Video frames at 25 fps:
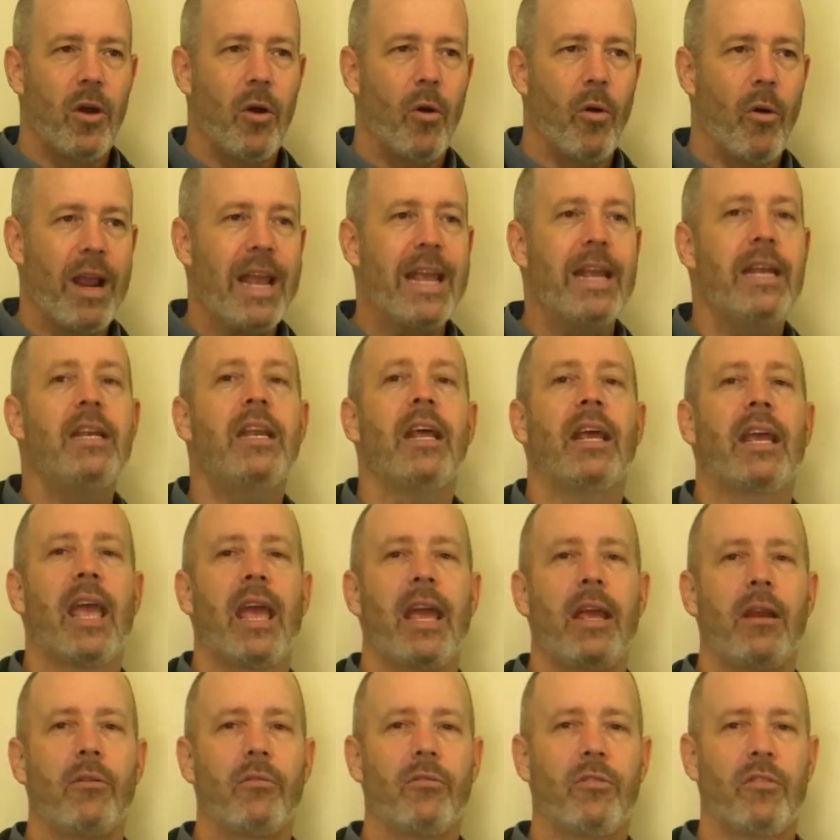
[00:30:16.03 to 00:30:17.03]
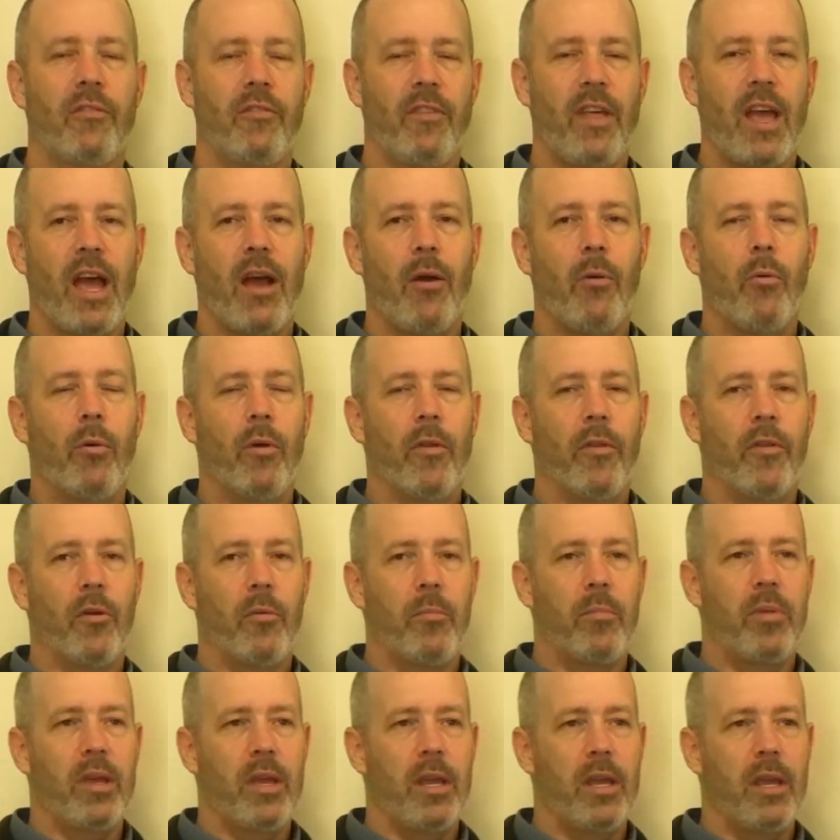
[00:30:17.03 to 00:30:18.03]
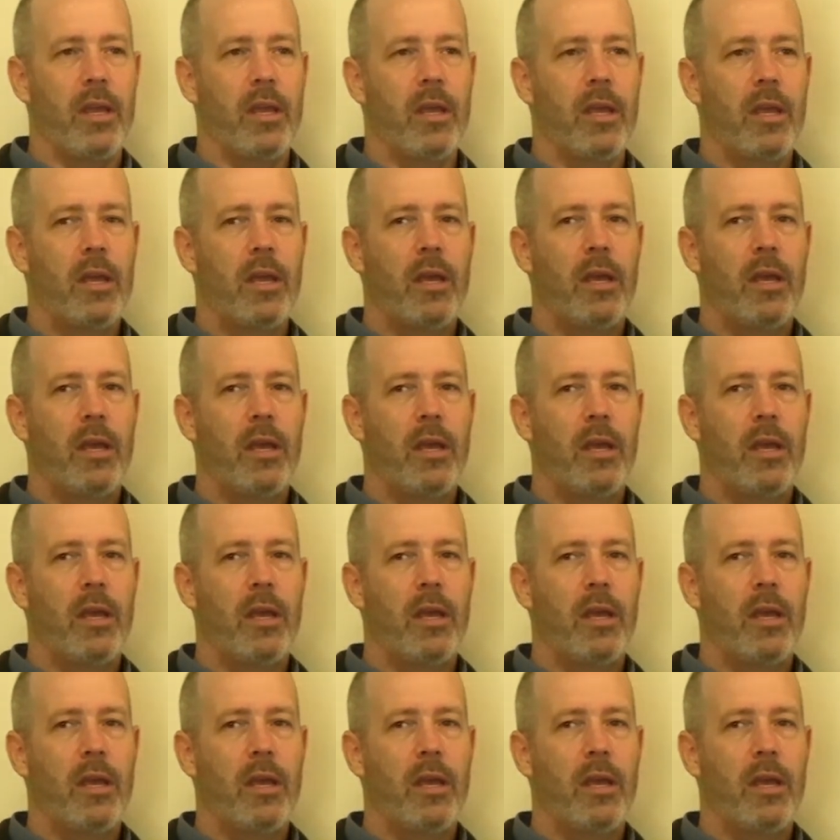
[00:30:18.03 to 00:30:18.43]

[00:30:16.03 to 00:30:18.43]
or indicators of that will there be